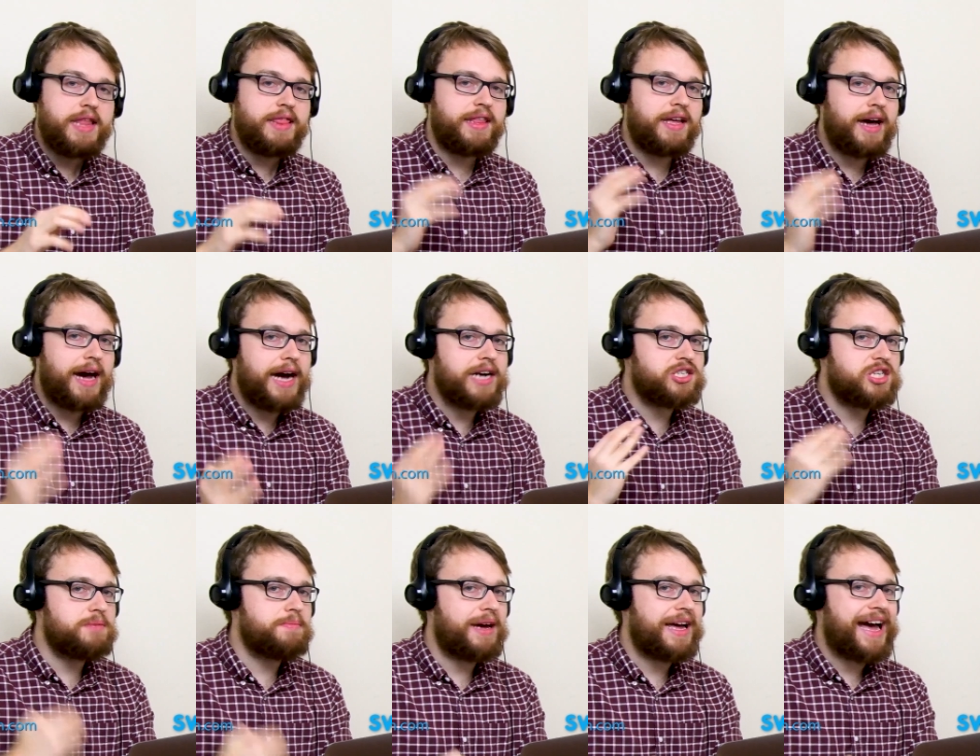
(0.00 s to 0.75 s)
They
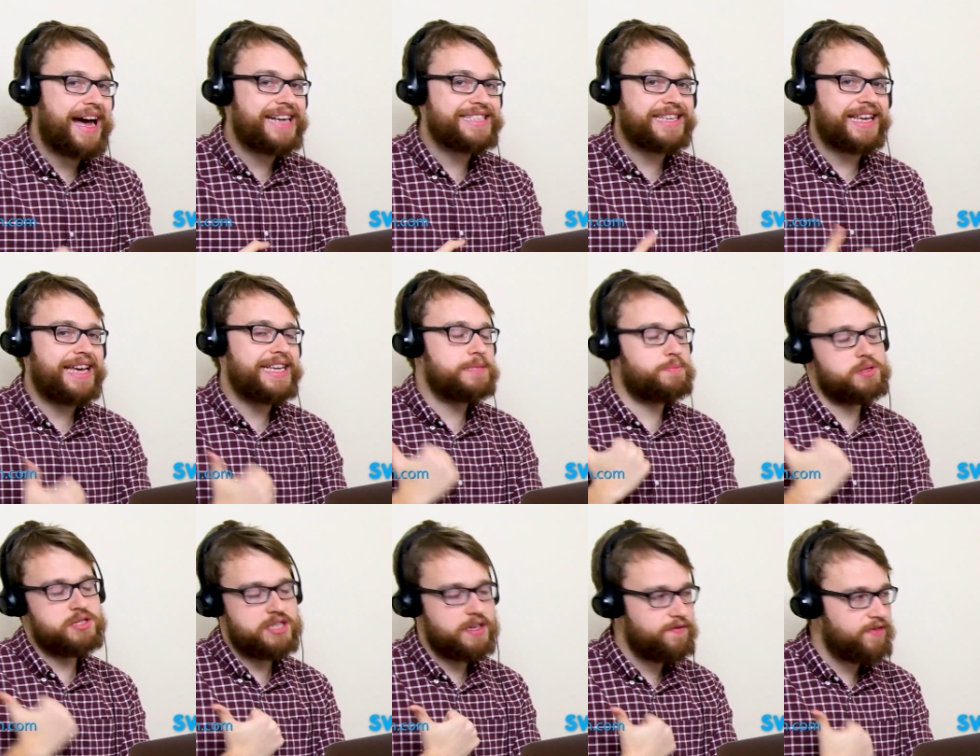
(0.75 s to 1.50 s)
actually might ask a
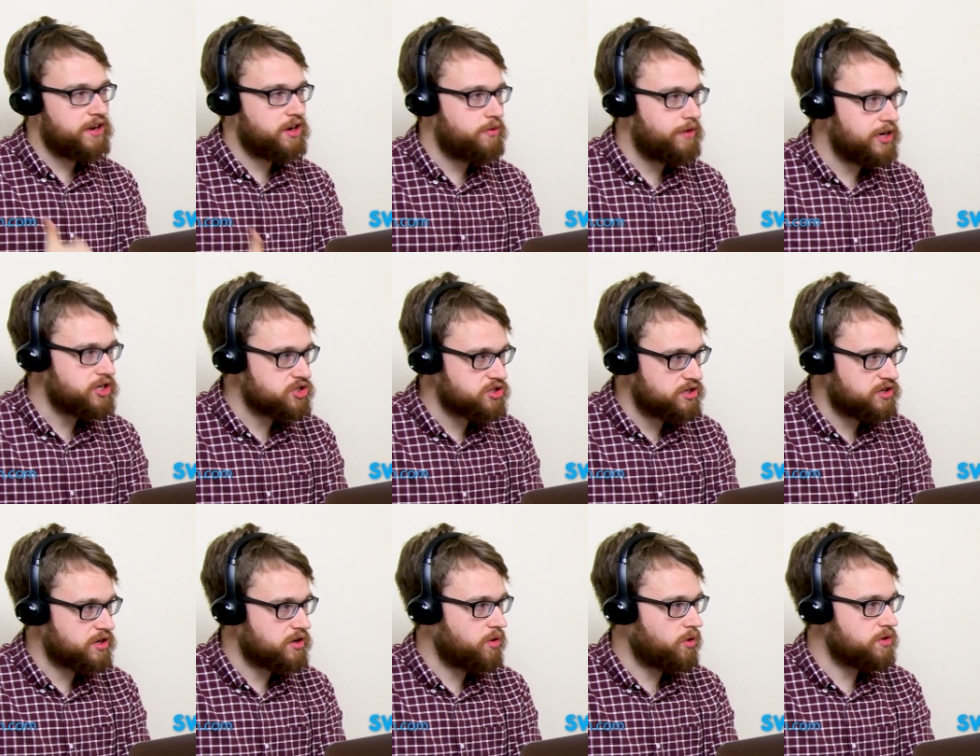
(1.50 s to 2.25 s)
specific
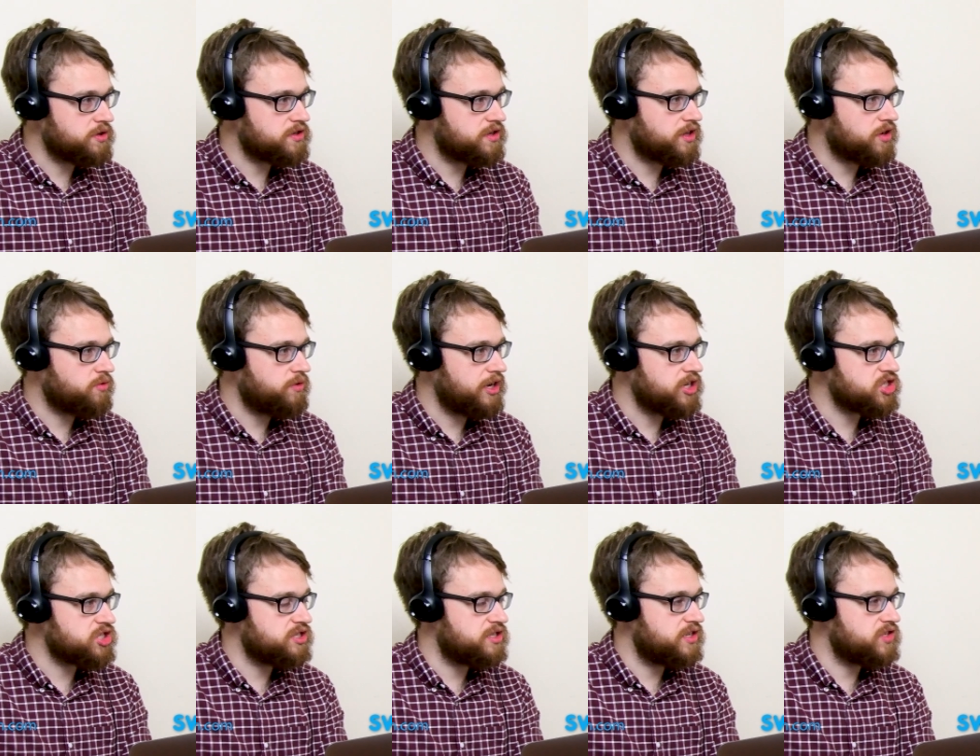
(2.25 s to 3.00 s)
question according to the
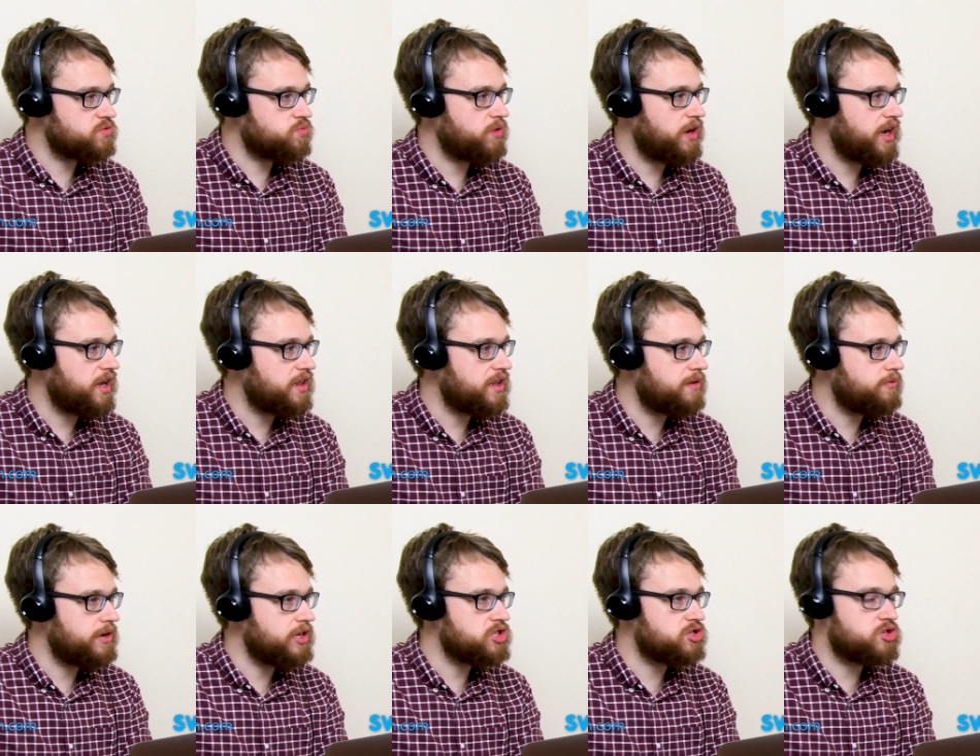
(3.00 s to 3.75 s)
question as well,
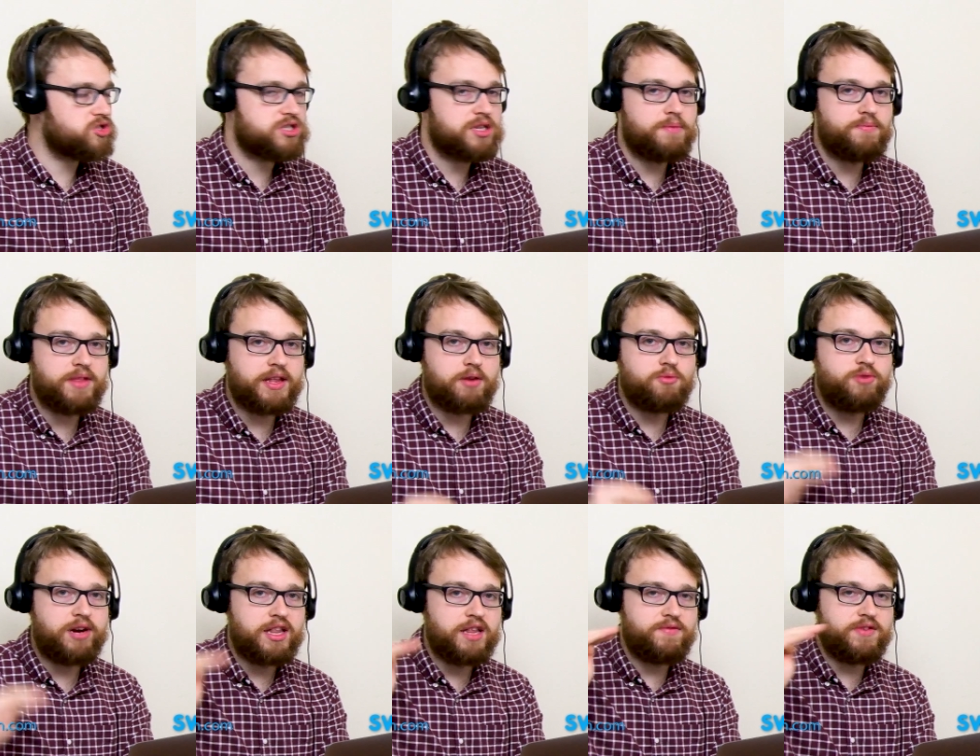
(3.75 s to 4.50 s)
in which there's something
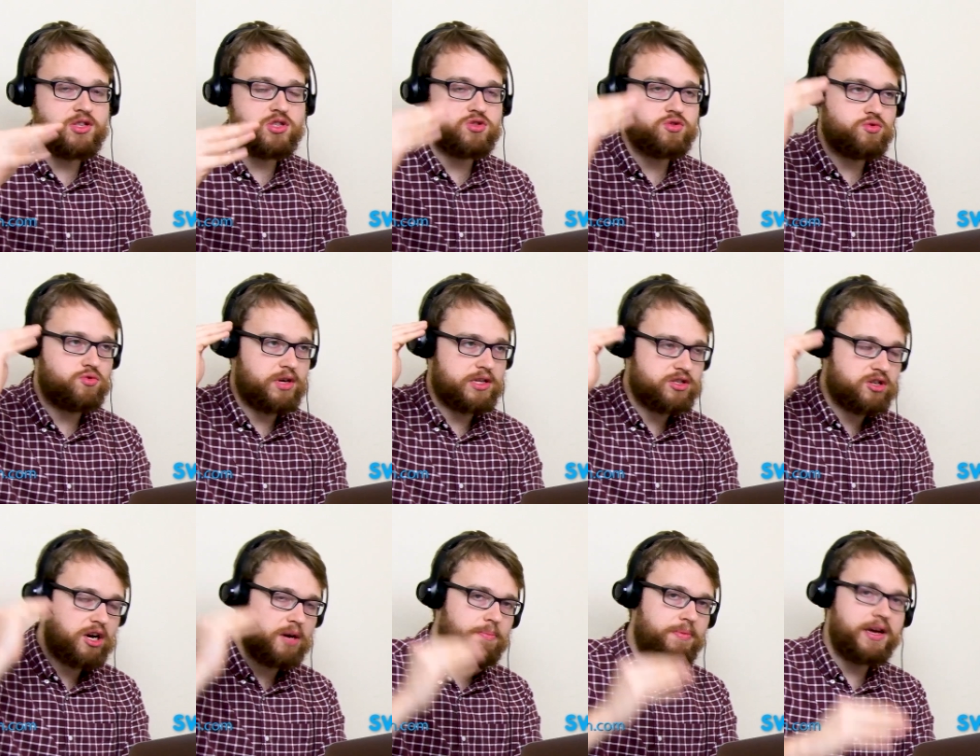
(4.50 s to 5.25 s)
relevant to a
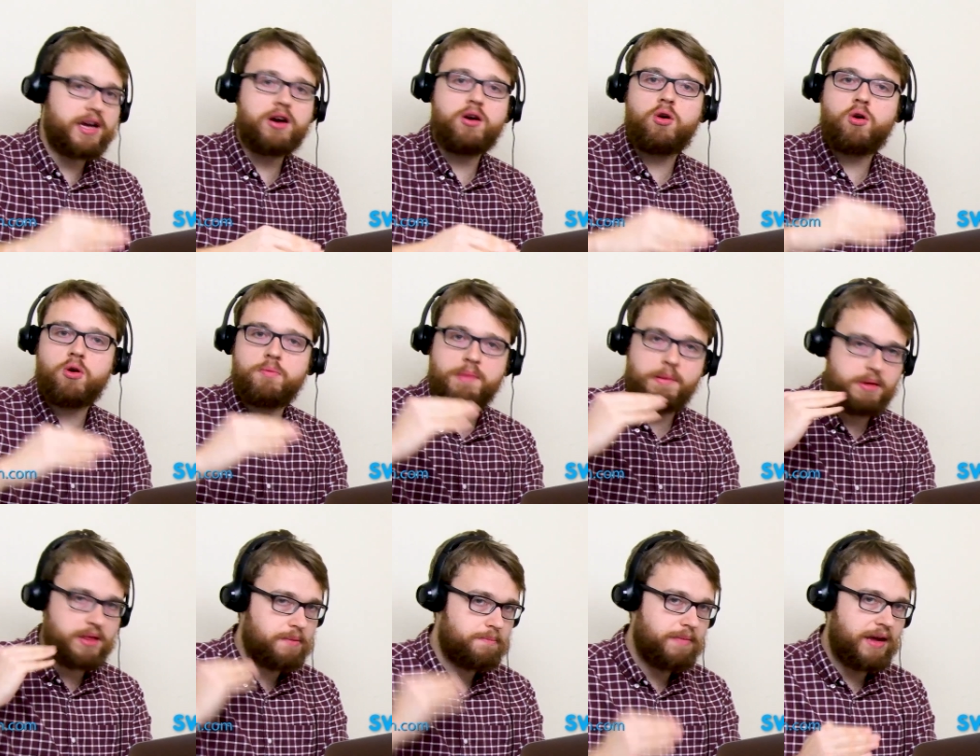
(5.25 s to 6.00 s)
topic or
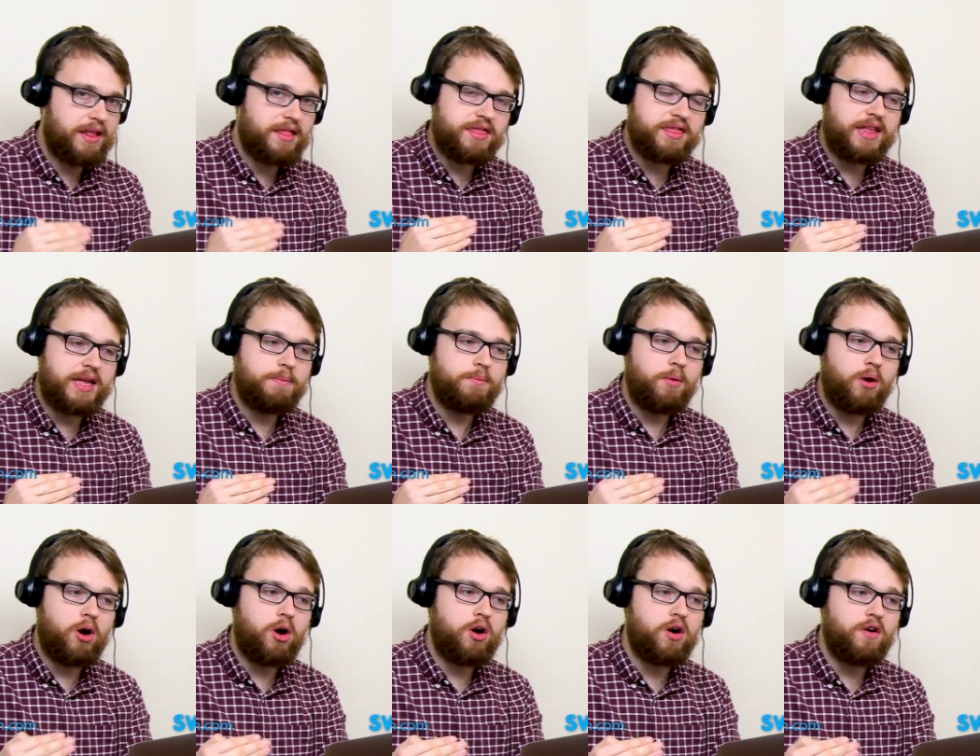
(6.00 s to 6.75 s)
maybe the main theme
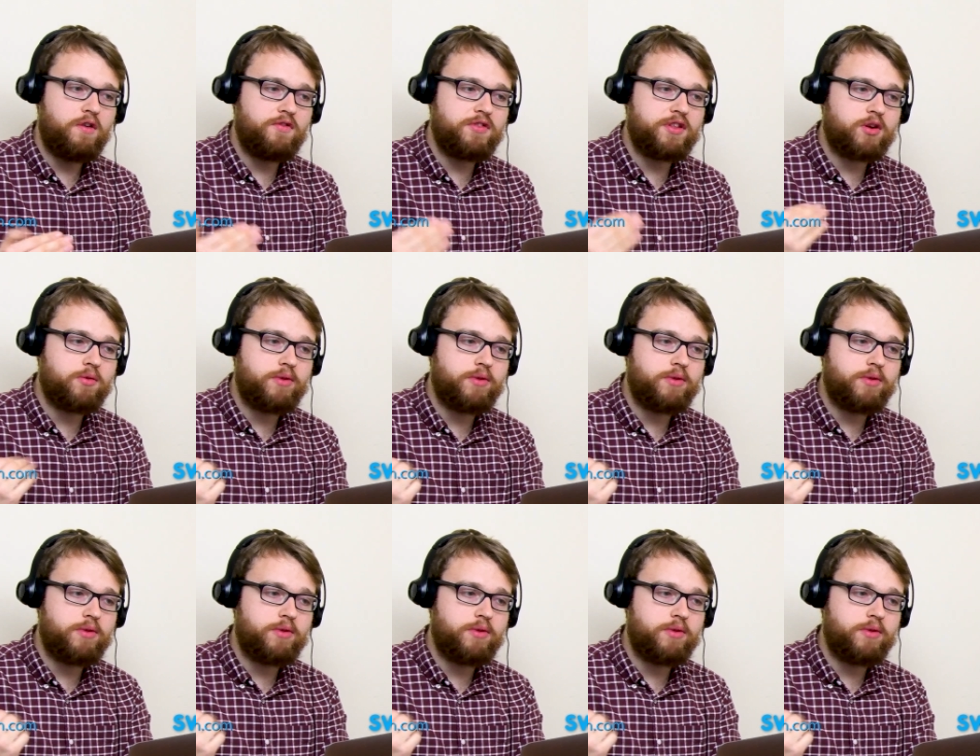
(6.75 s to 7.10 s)
of the